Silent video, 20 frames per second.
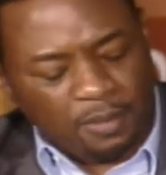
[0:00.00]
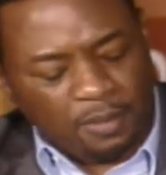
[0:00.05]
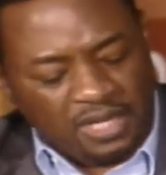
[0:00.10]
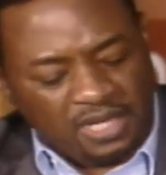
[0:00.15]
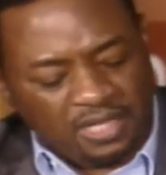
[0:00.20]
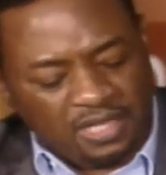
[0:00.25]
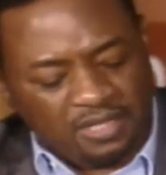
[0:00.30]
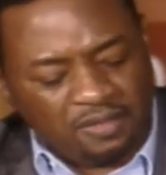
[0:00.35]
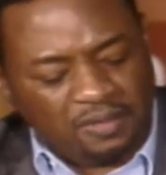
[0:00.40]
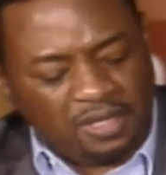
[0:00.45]

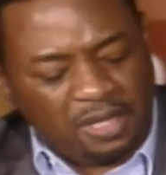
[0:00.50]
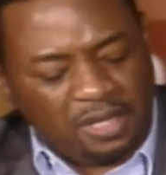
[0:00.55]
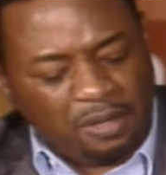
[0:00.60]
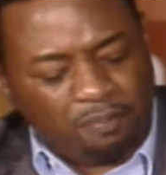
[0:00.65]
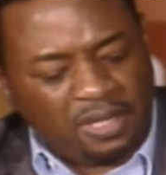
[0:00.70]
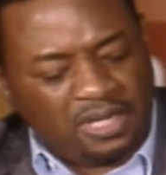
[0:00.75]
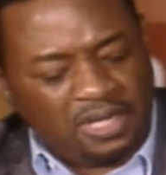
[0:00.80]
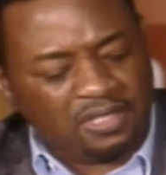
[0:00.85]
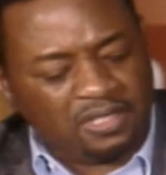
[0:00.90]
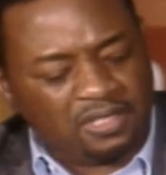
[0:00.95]
because of the
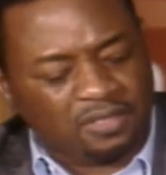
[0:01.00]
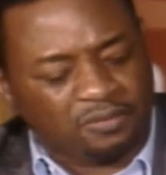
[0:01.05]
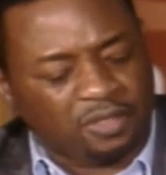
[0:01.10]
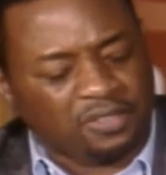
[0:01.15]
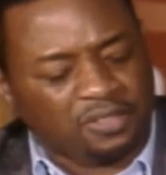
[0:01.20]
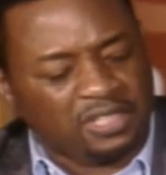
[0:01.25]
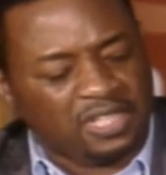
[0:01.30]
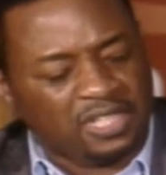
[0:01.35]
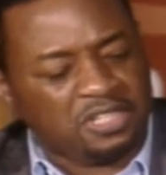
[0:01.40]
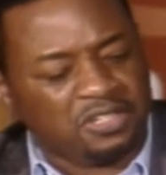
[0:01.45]
abundance of
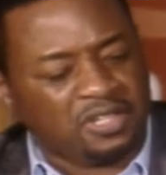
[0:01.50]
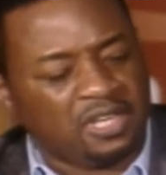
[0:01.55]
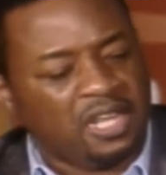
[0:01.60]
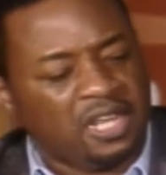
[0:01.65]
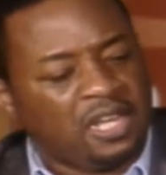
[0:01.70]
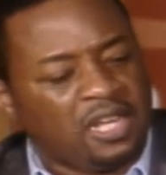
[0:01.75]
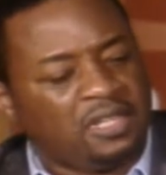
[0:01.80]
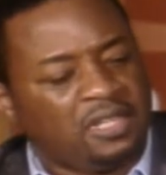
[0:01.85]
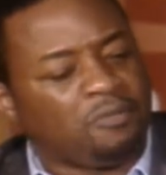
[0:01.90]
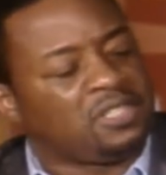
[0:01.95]
revelation,
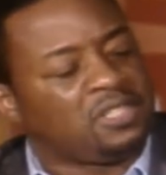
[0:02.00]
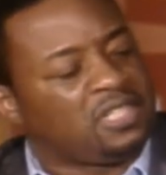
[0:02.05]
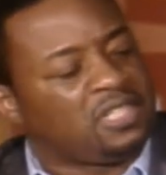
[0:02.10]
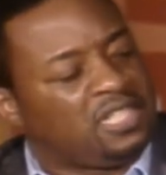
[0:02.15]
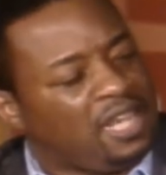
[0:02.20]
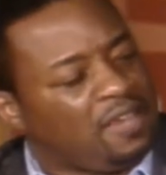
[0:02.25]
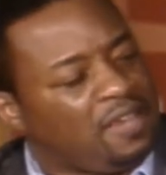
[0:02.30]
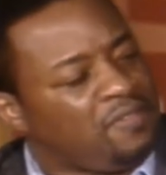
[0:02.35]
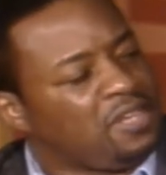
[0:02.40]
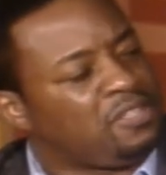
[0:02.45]
there was
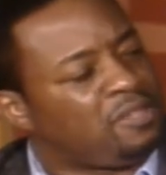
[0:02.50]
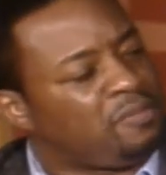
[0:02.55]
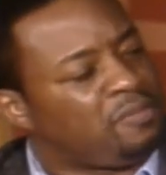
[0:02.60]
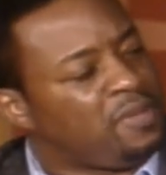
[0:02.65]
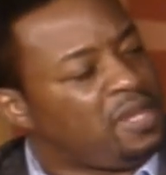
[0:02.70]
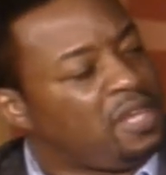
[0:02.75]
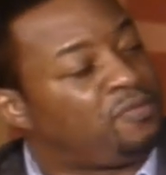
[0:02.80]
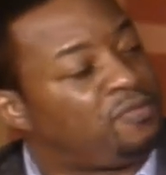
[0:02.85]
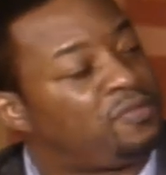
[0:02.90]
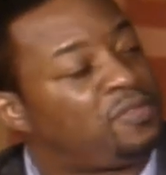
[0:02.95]
given to
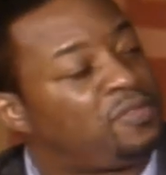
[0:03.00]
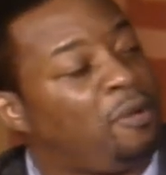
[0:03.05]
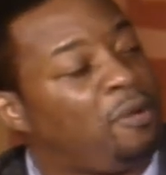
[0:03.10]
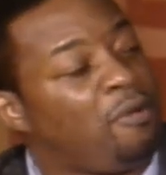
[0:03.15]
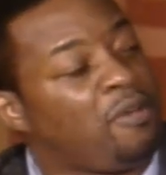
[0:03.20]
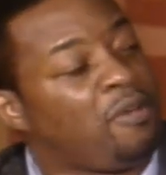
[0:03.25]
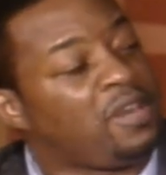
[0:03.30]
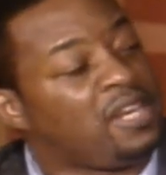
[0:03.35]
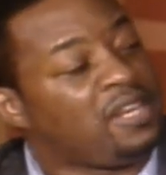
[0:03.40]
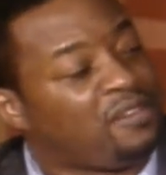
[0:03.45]
me a yes.
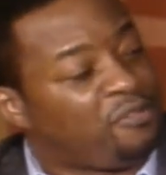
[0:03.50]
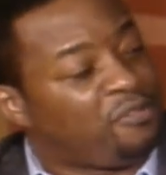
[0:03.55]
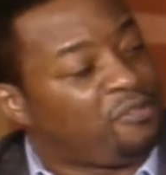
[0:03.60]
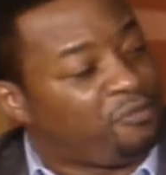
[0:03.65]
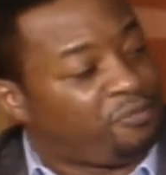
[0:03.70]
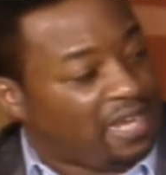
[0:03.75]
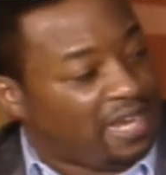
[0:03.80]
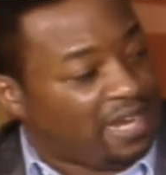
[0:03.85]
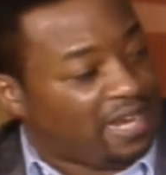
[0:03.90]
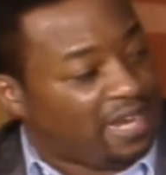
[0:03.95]
thorn in the
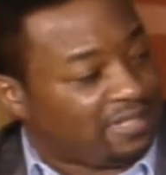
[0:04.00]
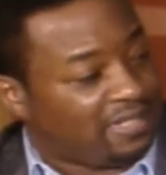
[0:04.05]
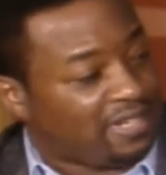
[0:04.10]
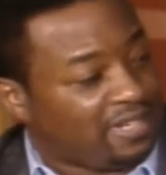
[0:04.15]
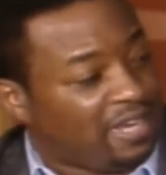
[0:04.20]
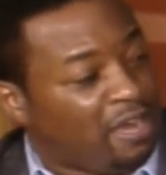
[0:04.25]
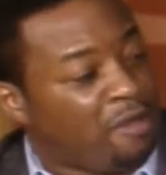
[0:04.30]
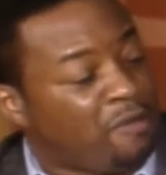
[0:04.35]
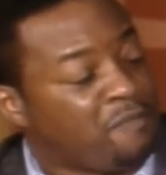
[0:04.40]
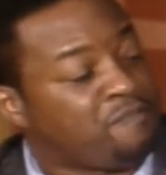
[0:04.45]
flesh,
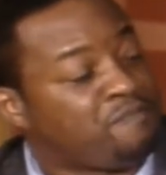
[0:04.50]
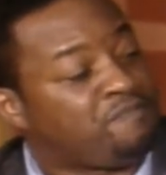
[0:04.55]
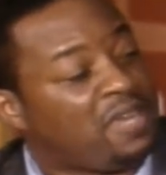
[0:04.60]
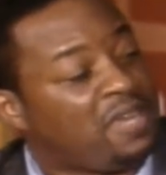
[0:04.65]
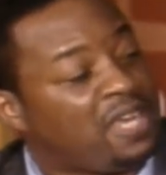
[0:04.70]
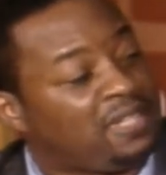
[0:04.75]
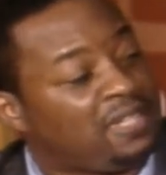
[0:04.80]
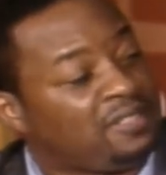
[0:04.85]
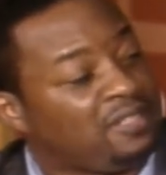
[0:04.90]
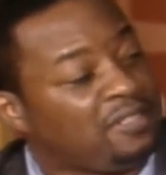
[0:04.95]
a
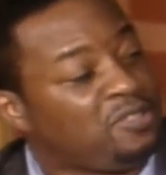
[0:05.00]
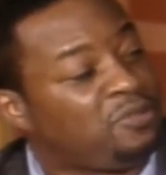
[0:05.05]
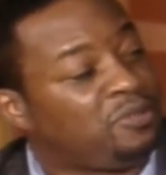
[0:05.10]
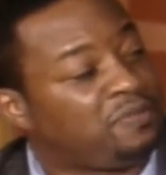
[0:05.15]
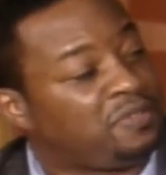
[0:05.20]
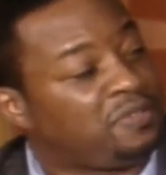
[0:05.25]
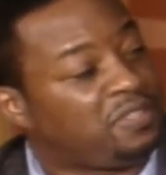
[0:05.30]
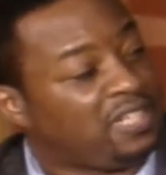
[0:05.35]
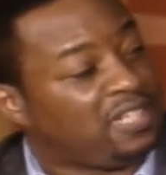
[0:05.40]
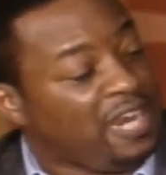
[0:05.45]
messenger
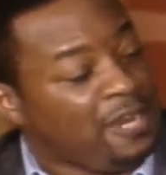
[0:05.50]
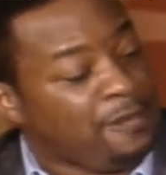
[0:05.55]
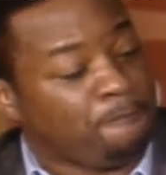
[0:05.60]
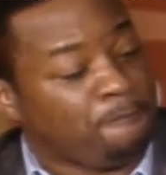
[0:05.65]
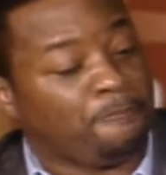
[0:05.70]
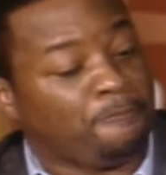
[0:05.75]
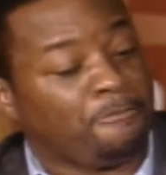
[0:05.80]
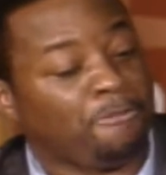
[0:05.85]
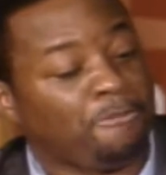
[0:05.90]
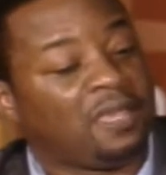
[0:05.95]
yes. of
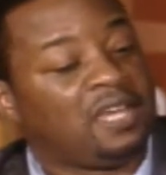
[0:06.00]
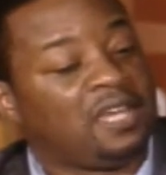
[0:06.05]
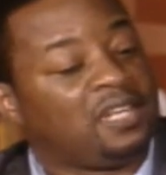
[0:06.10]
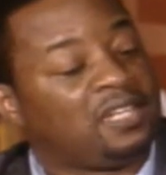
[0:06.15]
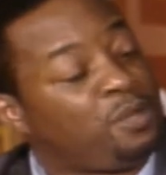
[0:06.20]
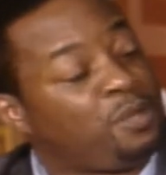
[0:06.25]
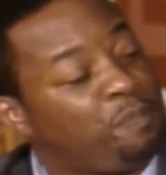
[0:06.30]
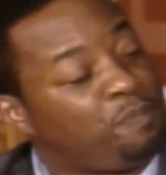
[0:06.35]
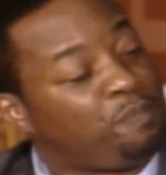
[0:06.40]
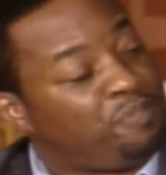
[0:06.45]
Satan
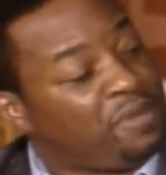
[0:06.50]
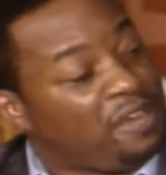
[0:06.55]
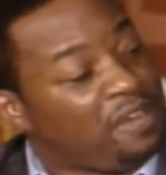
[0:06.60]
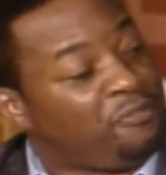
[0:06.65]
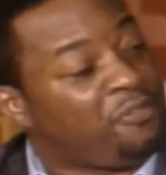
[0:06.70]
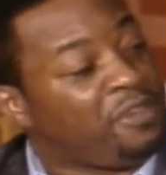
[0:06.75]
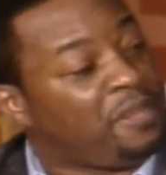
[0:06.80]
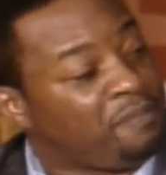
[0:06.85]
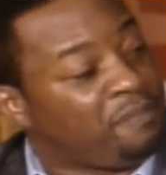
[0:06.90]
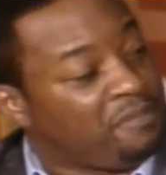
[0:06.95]
yes. to
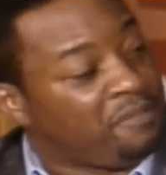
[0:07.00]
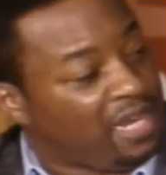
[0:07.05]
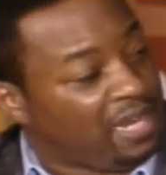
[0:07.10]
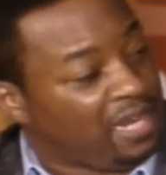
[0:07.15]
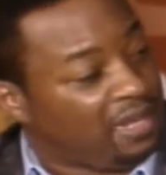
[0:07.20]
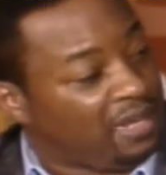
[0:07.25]
buffet me.